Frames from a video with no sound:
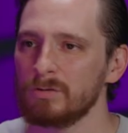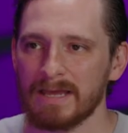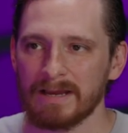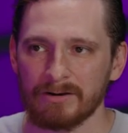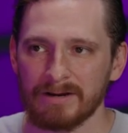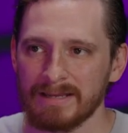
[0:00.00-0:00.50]

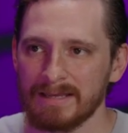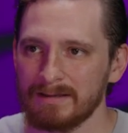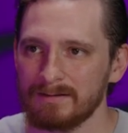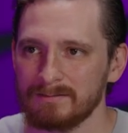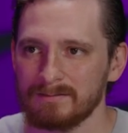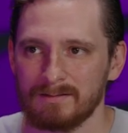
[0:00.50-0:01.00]
layering
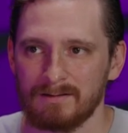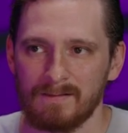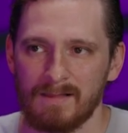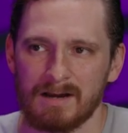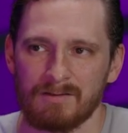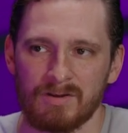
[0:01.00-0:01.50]
in a
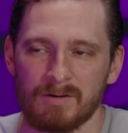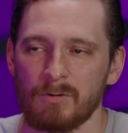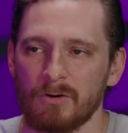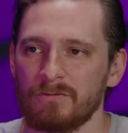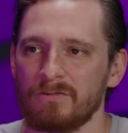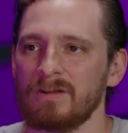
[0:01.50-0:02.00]
lot of
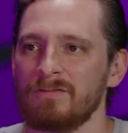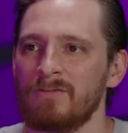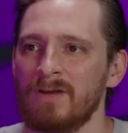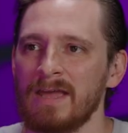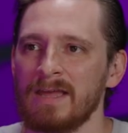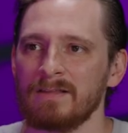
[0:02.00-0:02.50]
in-person
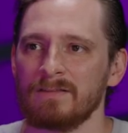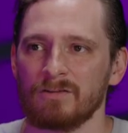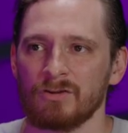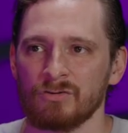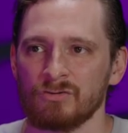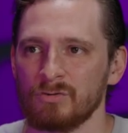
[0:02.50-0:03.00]
events?
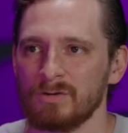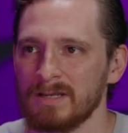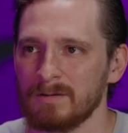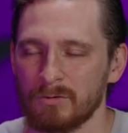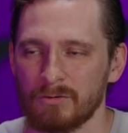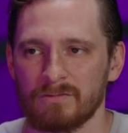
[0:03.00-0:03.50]
Are you doing
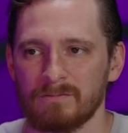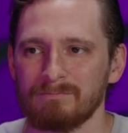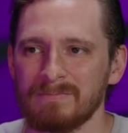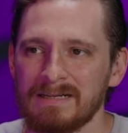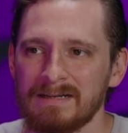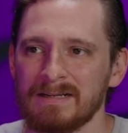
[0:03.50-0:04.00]
in-person
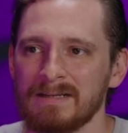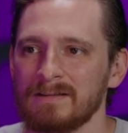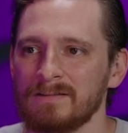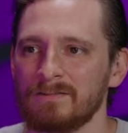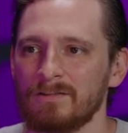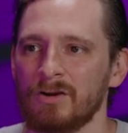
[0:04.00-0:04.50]

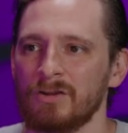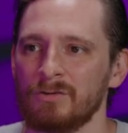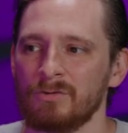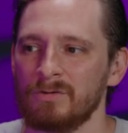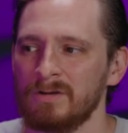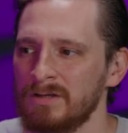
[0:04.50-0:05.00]
meetings? Are
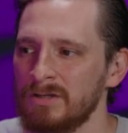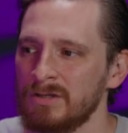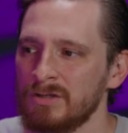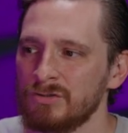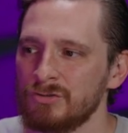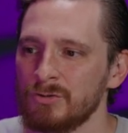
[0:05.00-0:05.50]
you
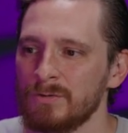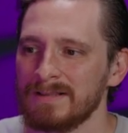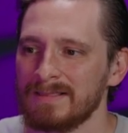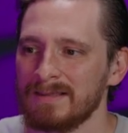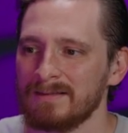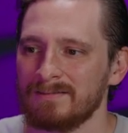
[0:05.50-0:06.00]

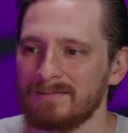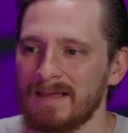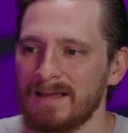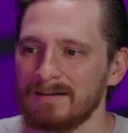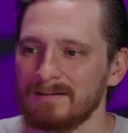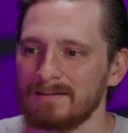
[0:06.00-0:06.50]
doing things
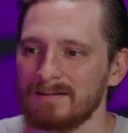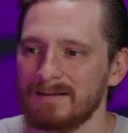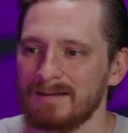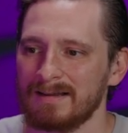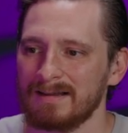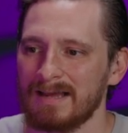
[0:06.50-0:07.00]
that
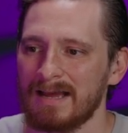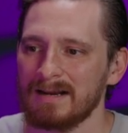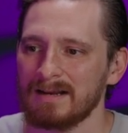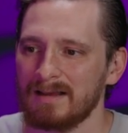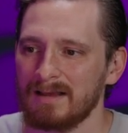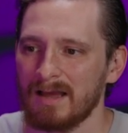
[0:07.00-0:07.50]
kind
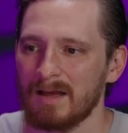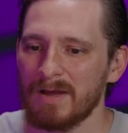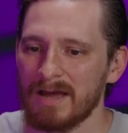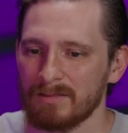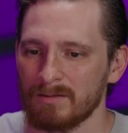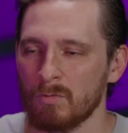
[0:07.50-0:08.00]
of come
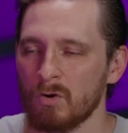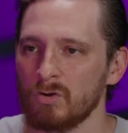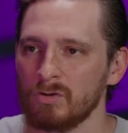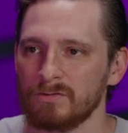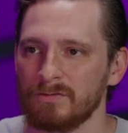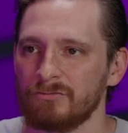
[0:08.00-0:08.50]
out of the
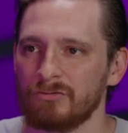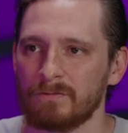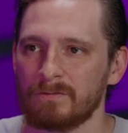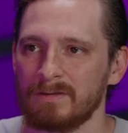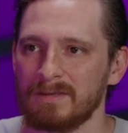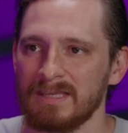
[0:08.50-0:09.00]
mold of
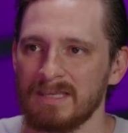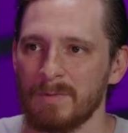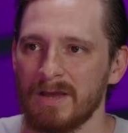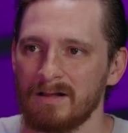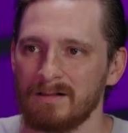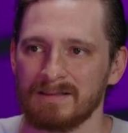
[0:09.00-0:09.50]
just
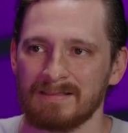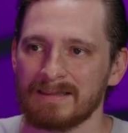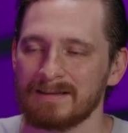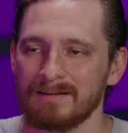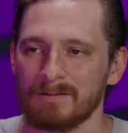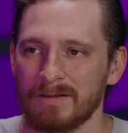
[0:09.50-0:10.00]
email and
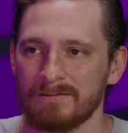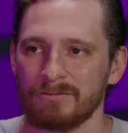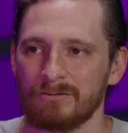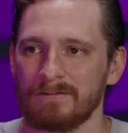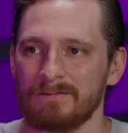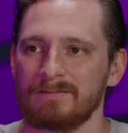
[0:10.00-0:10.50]
LinkedIn
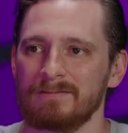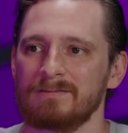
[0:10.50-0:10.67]
messages?